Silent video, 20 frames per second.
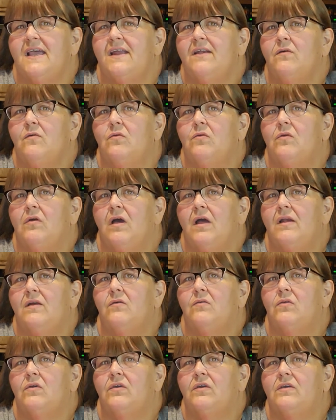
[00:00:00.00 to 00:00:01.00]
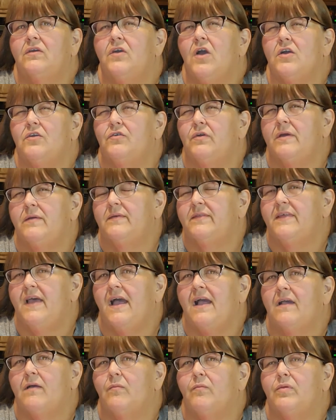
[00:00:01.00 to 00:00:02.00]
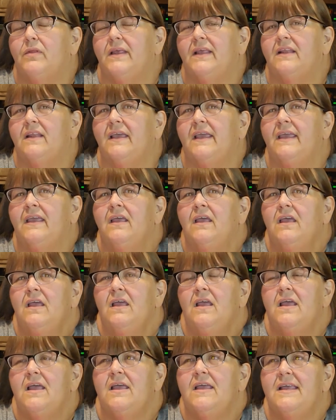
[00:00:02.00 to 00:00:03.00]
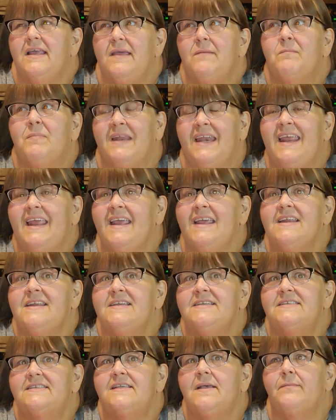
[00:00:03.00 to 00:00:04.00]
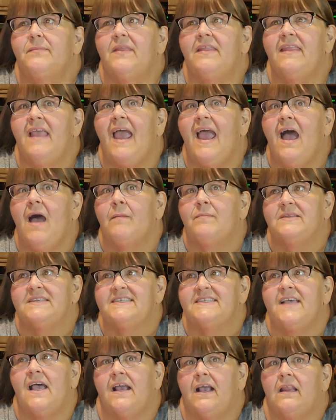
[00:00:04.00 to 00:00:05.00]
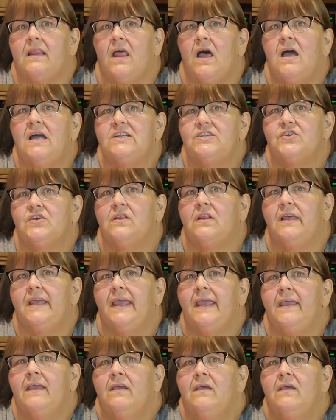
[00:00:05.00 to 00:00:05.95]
I don't agree with that completely. But it is something that happens psychologically.